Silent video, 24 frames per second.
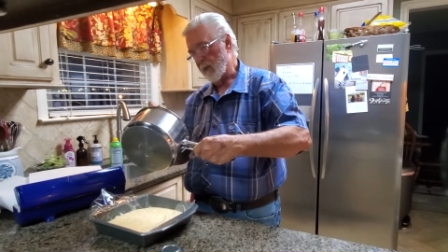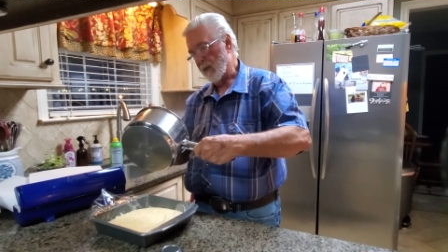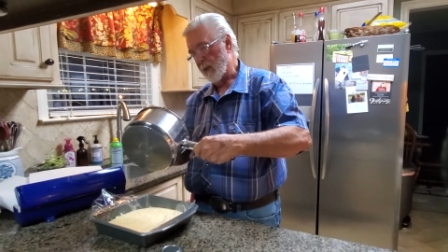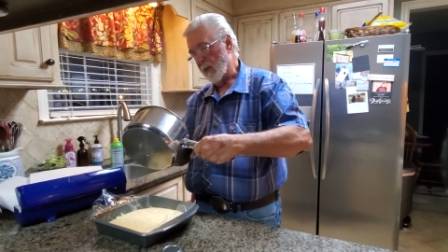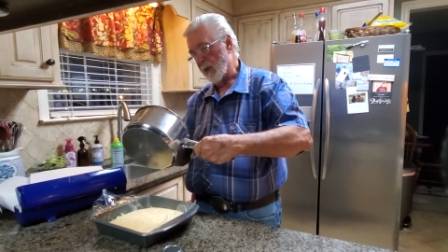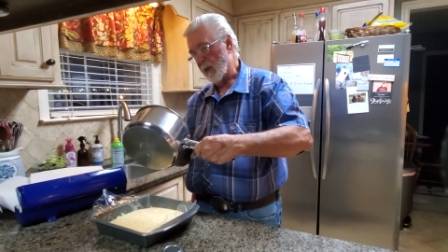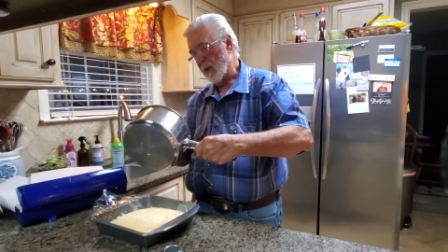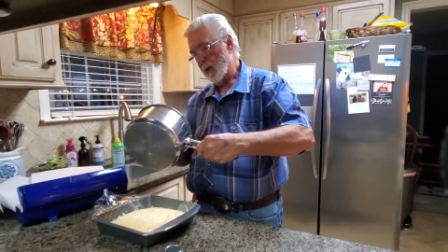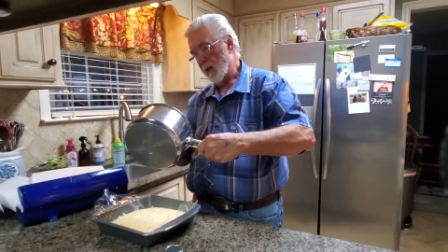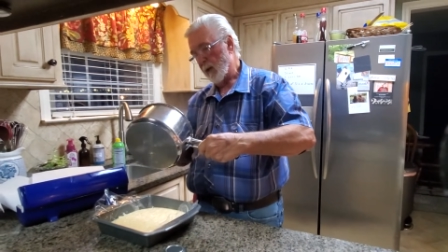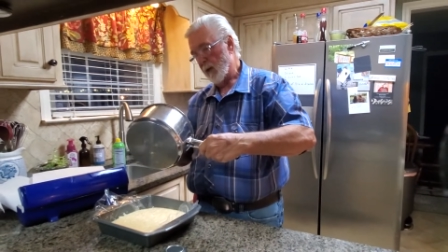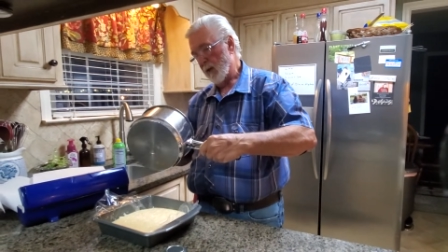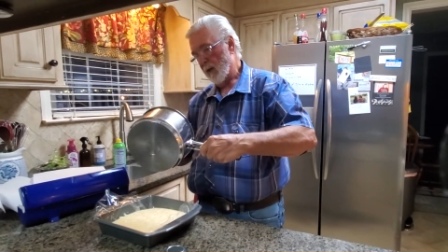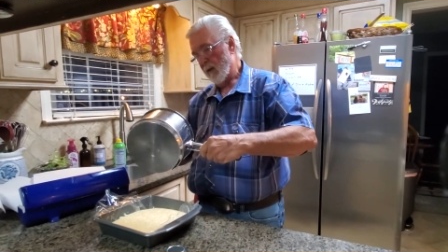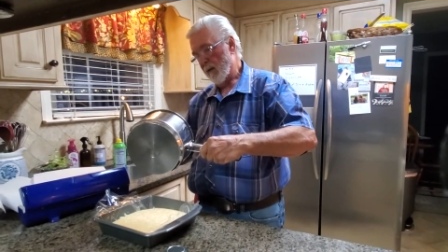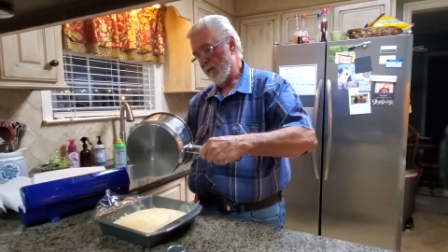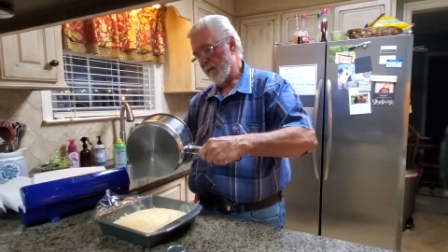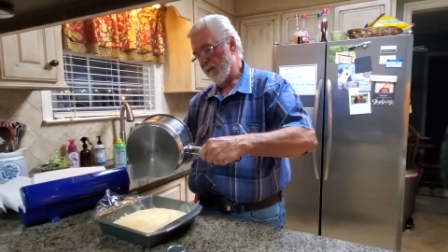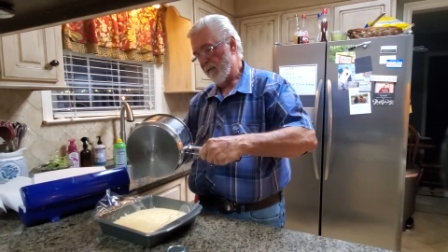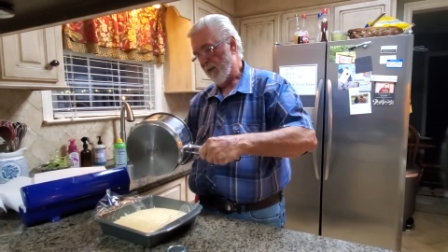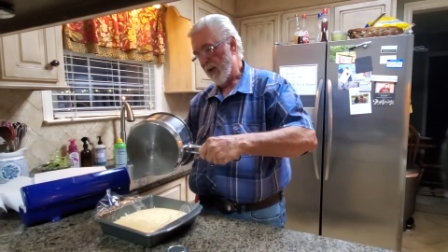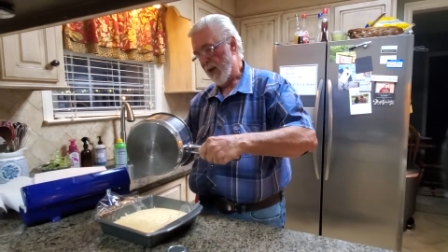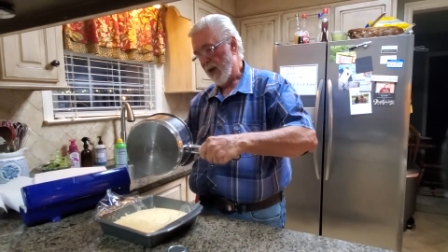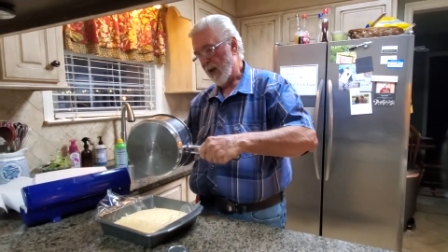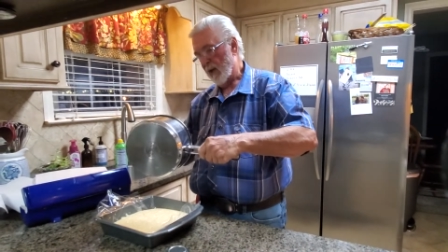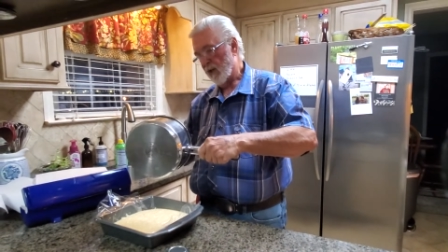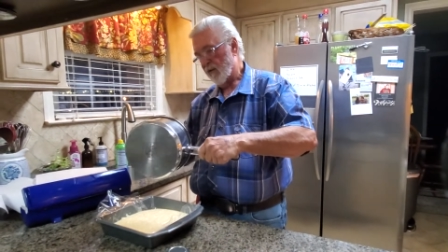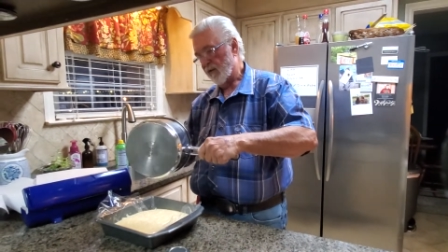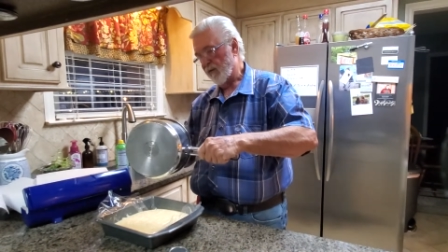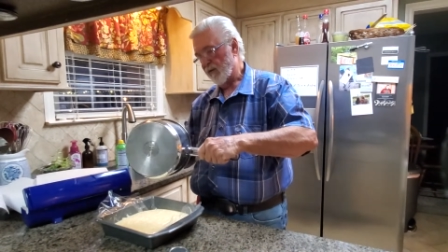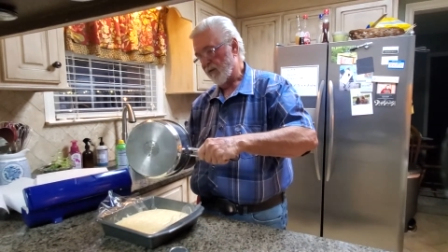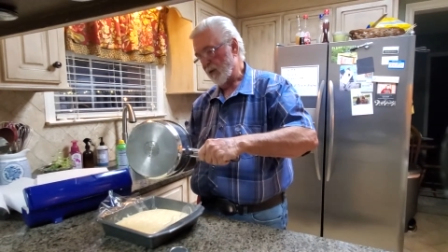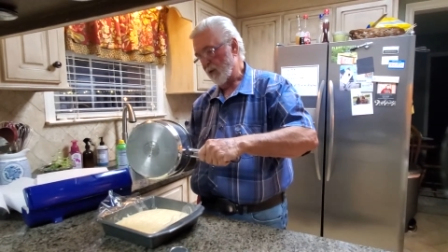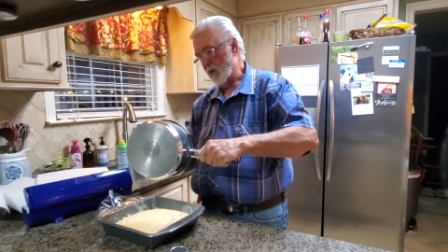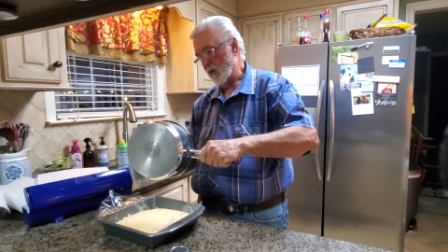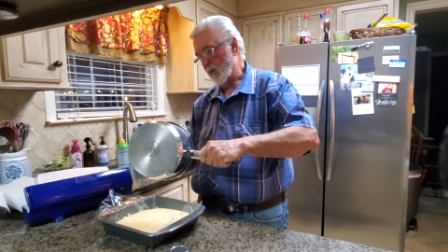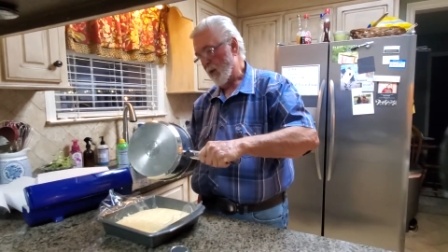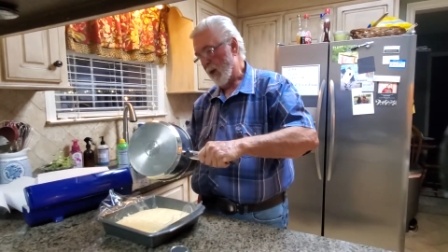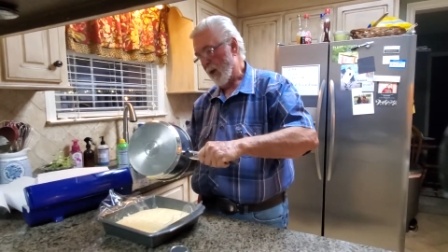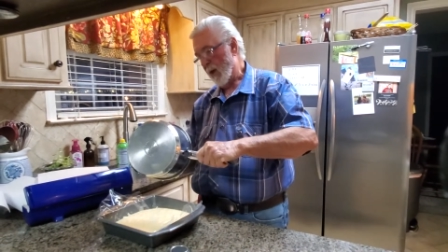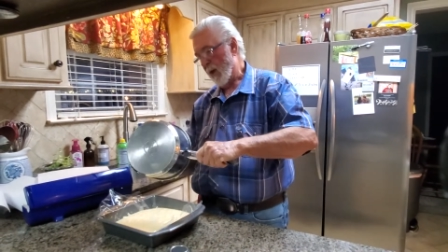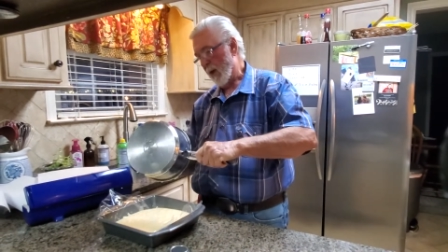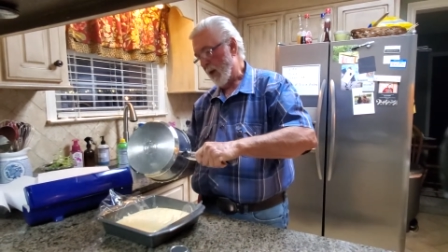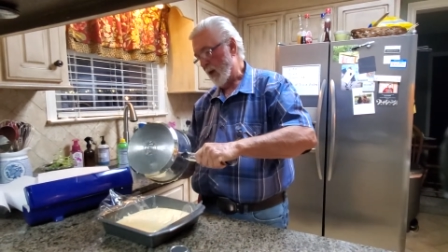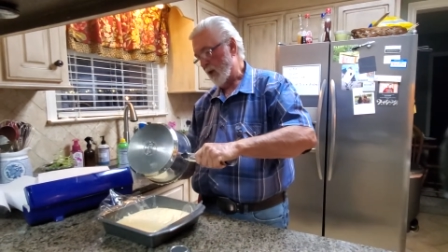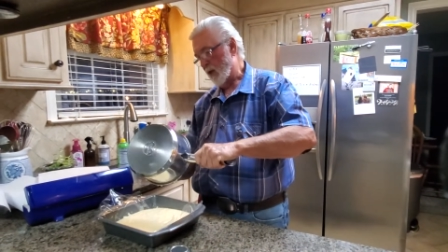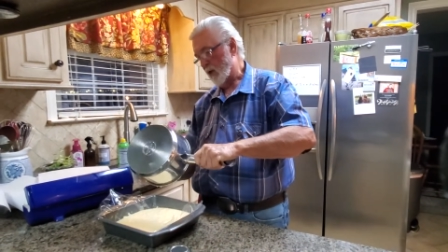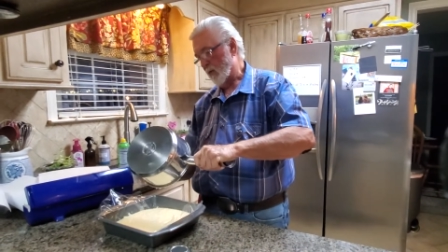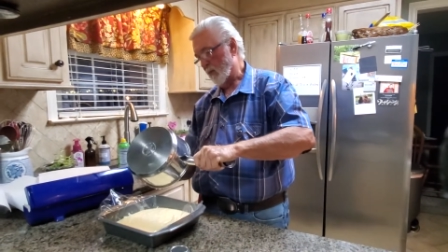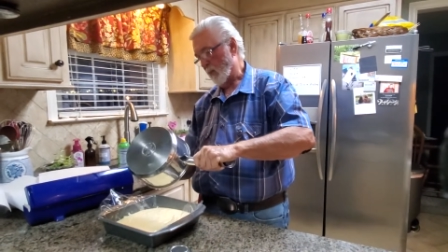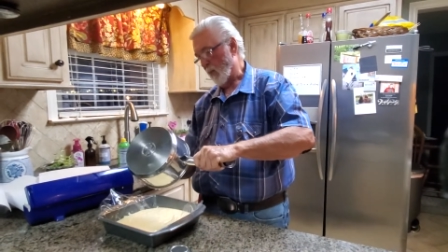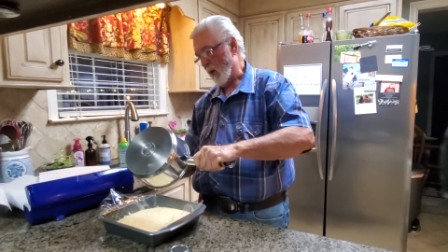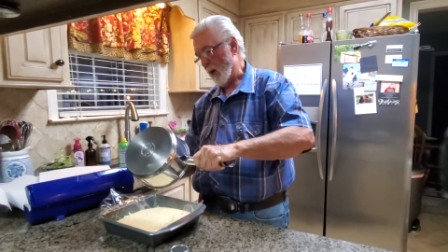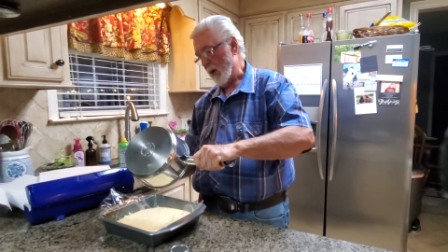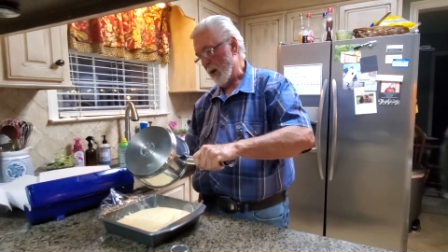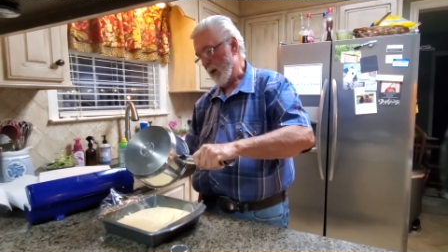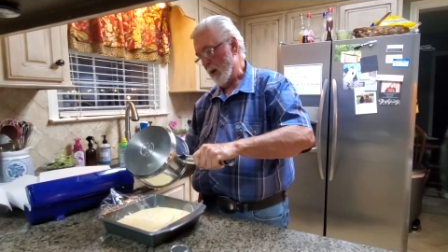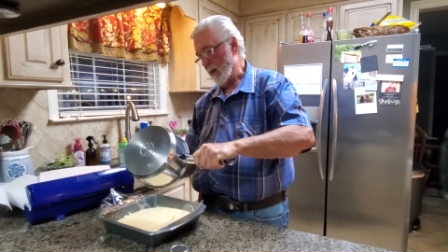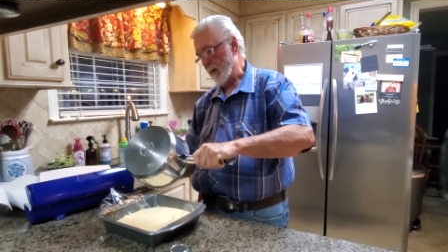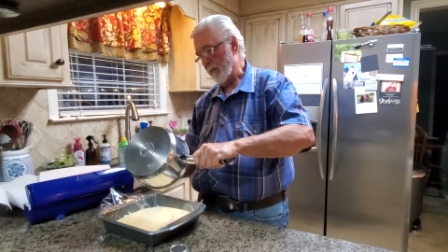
a fast food hash brown.